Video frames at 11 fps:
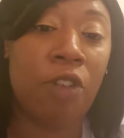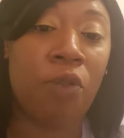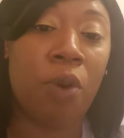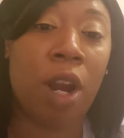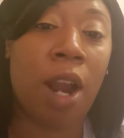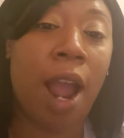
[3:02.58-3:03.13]
of
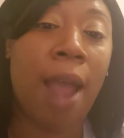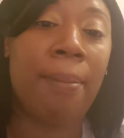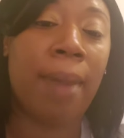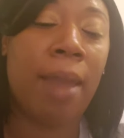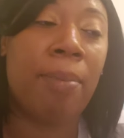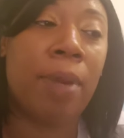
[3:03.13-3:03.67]
where I
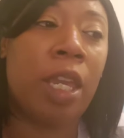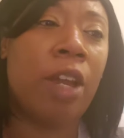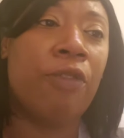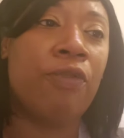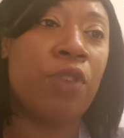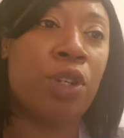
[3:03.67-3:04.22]
may be
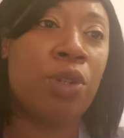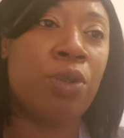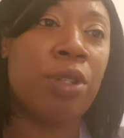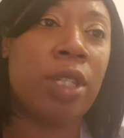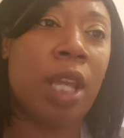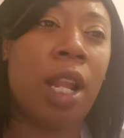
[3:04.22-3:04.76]

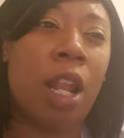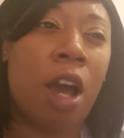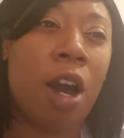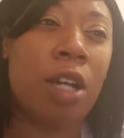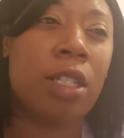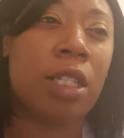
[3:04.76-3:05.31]
confused and
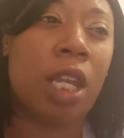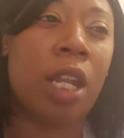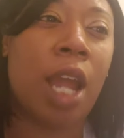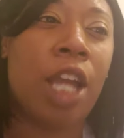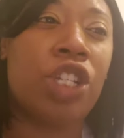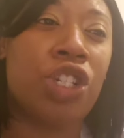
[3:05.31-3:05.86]
lost and
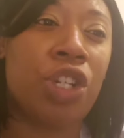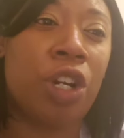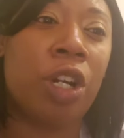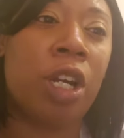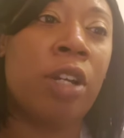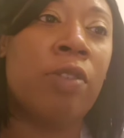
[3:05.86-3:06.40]
not
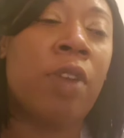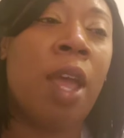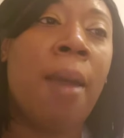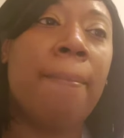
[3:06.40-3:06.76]
sure of,